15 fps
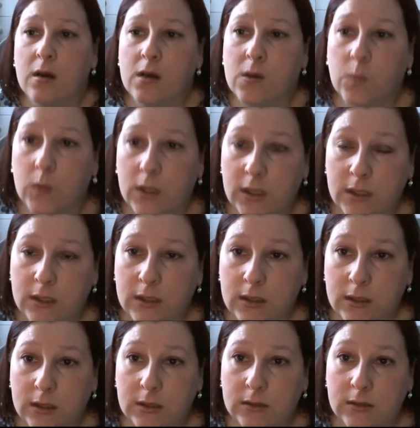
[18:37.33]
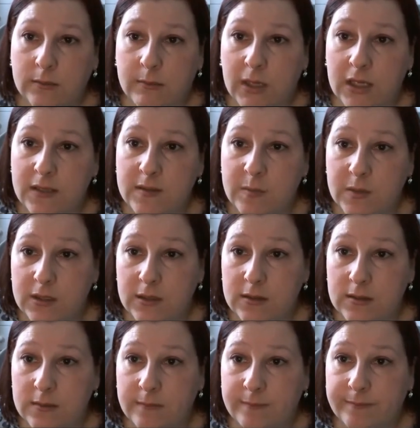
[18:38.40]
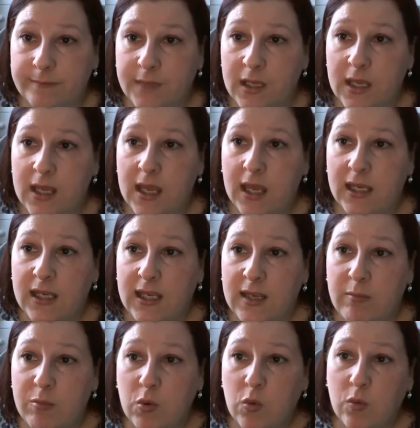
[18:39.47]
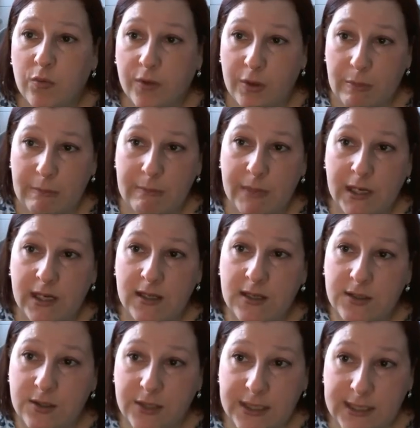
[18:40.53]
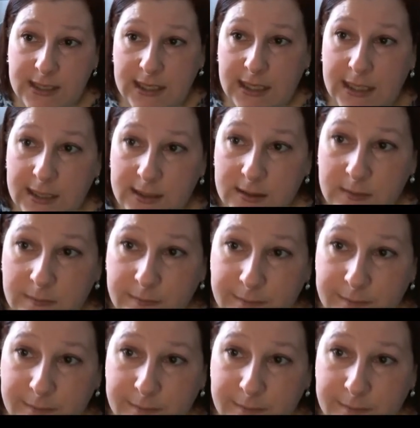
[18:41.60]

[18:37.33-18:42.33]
were my husband's, and he bought them in the 90s